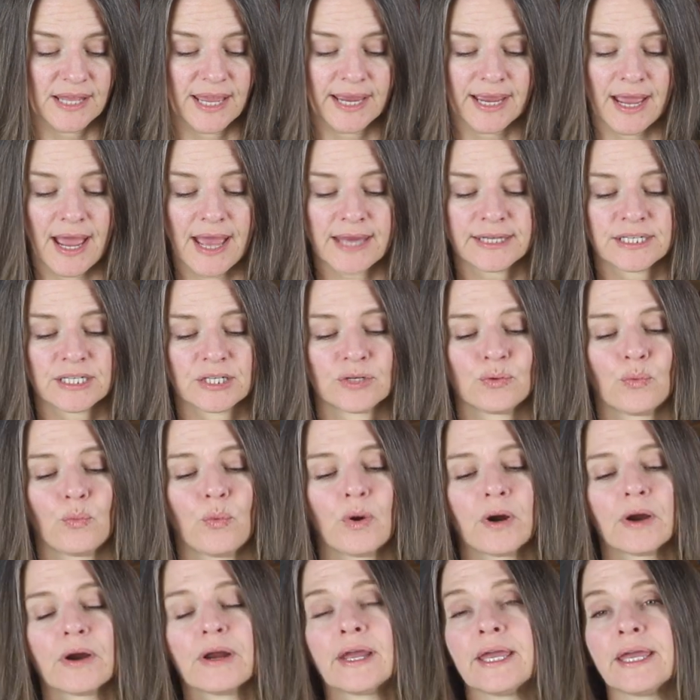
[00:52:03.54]
Like I didn't
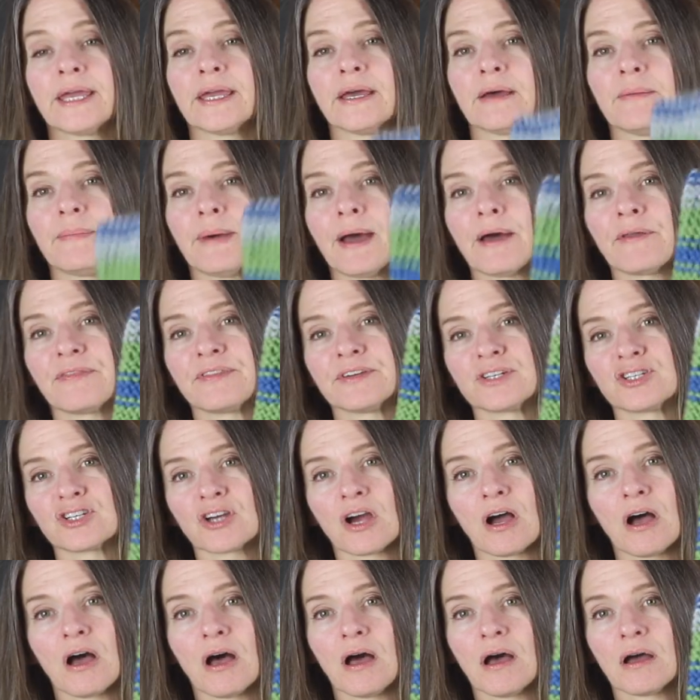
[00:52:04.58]
worry about the
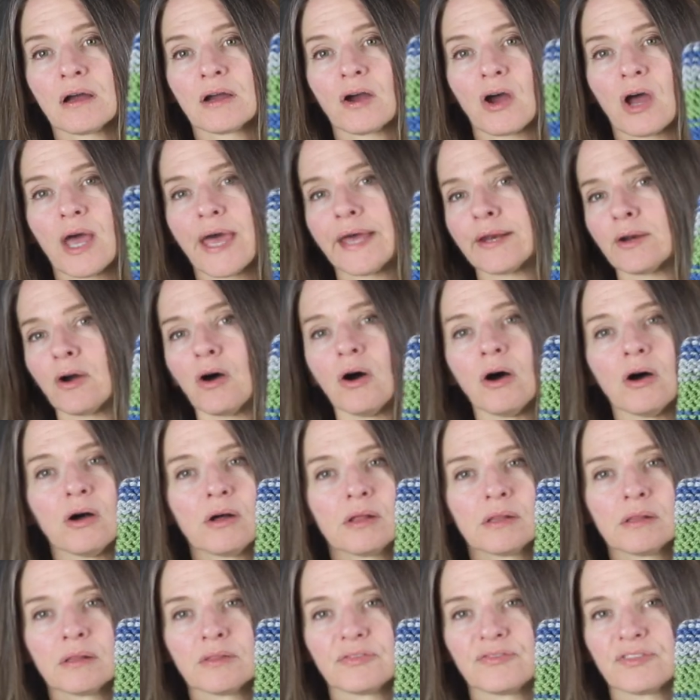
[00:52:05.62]
jog at
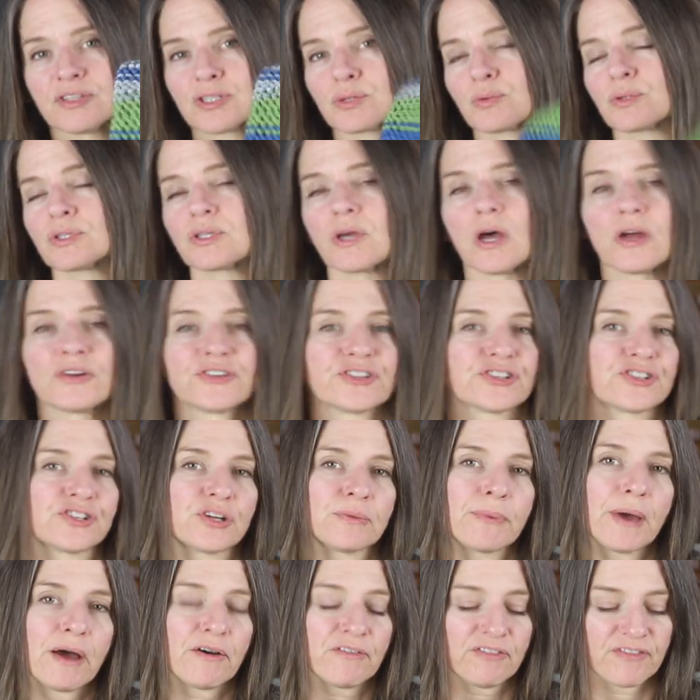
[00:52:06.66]
all. This was all just
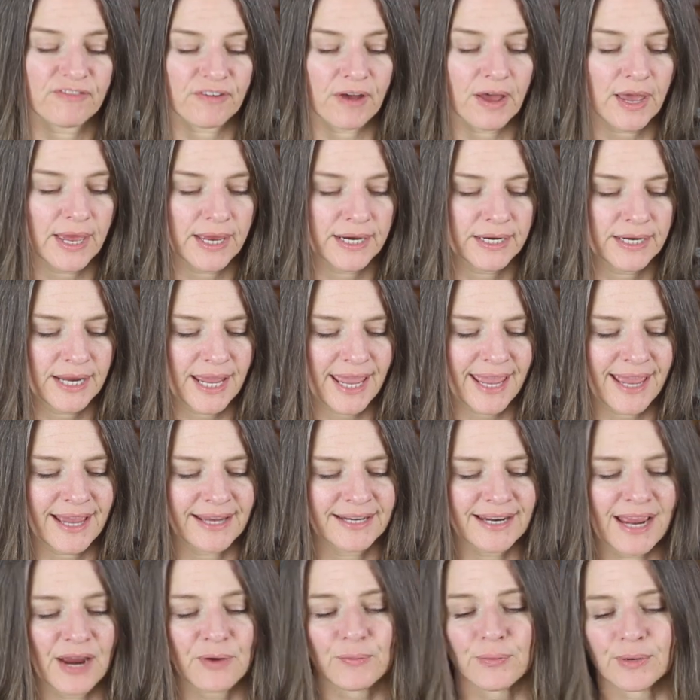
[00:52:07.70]
about fun.
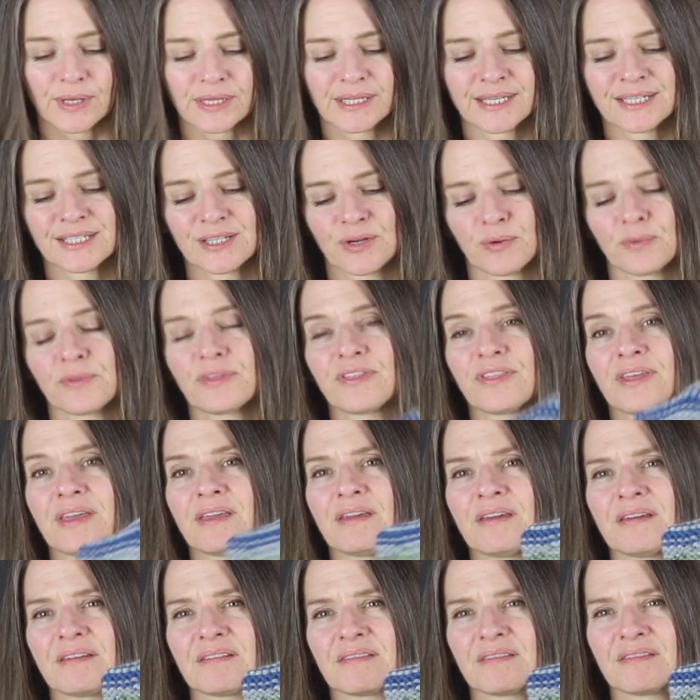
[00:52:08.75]
And I really don't
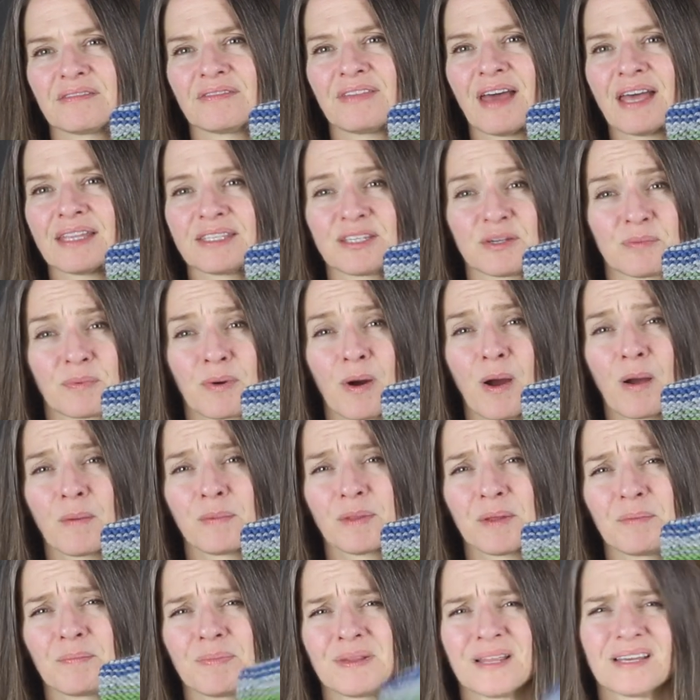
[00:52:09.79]
think that's a
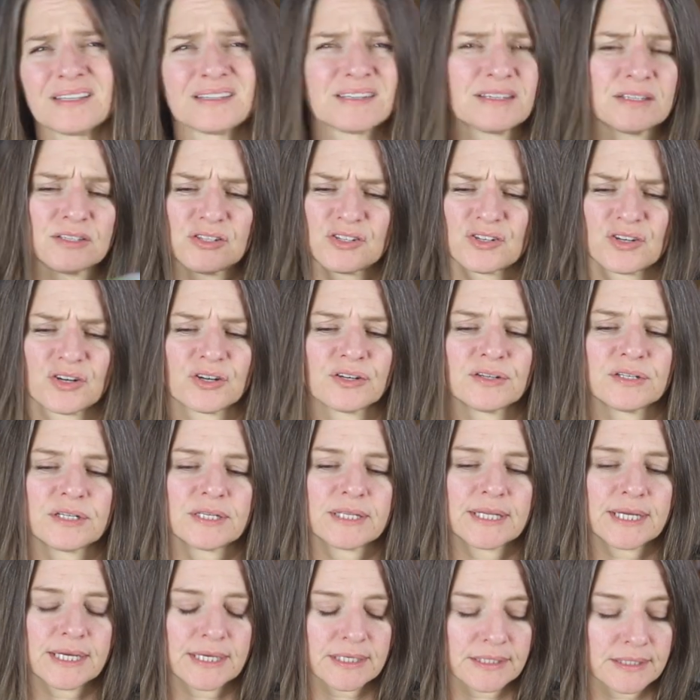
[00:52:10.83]
problem. Plus it's turned
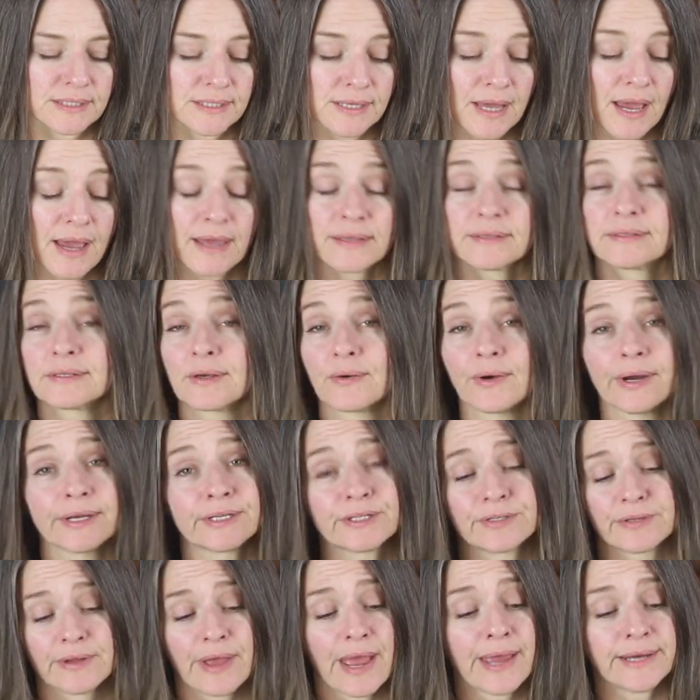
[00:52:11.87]
to the inside, so I,
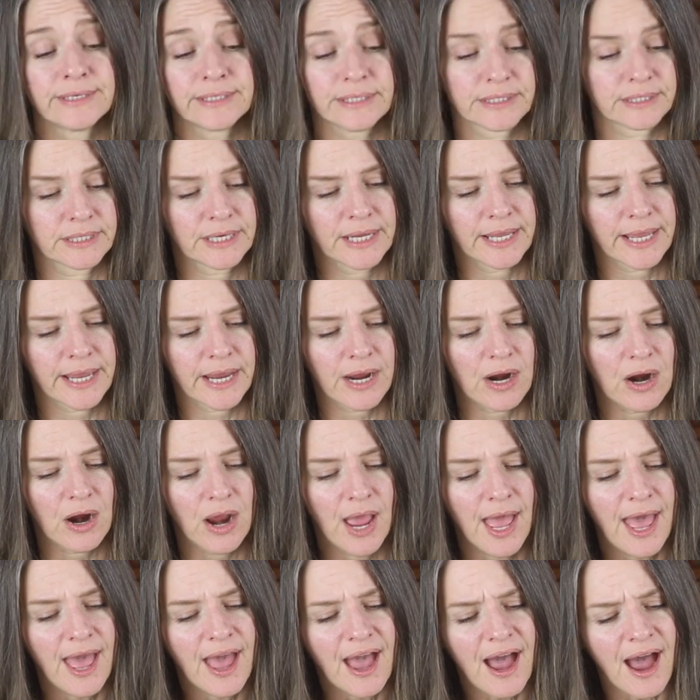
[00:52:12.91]
I didn't
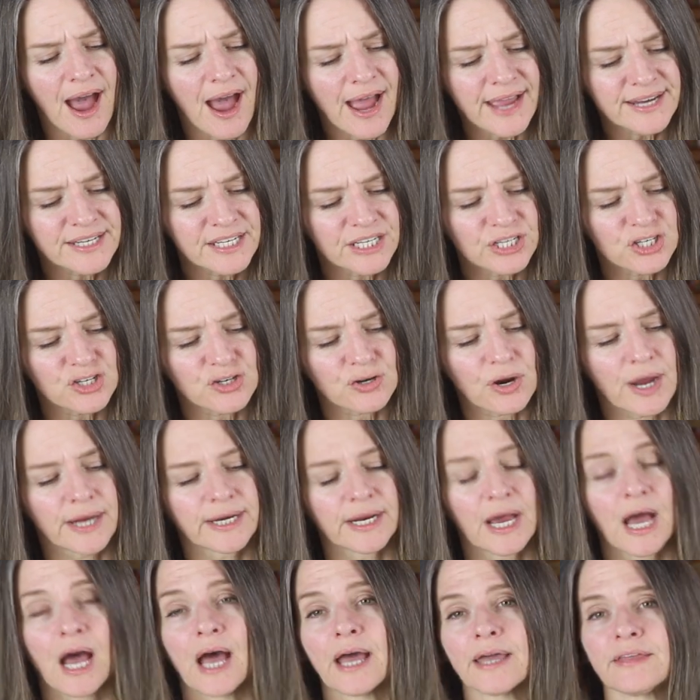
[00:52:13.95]
care. I did try
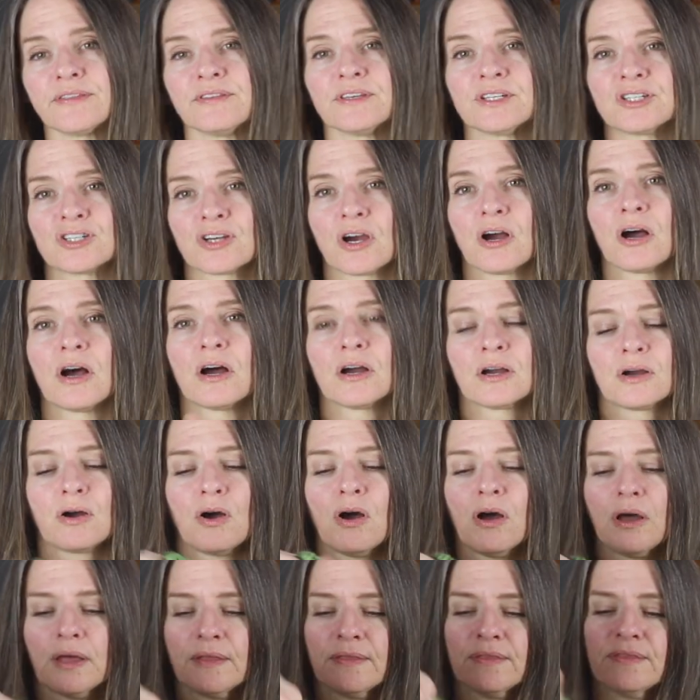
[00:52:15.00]
to hide the jog
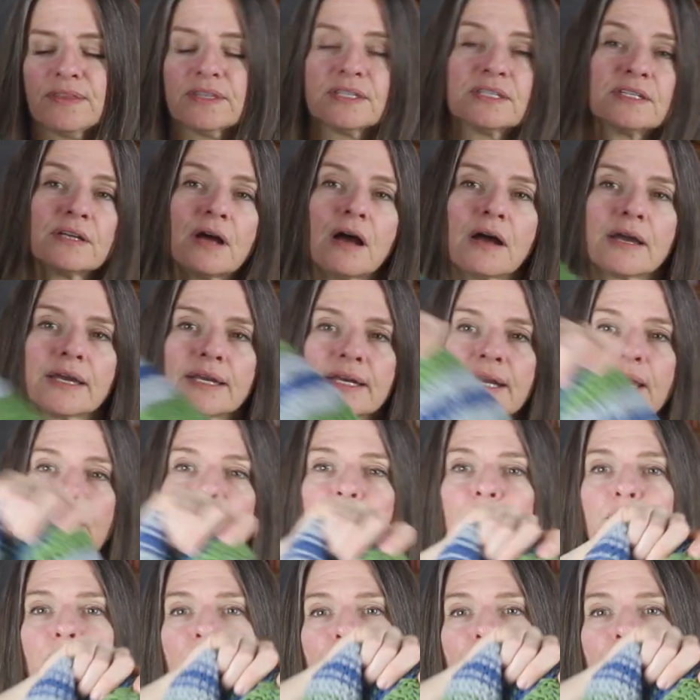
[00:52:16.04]
on the stockinette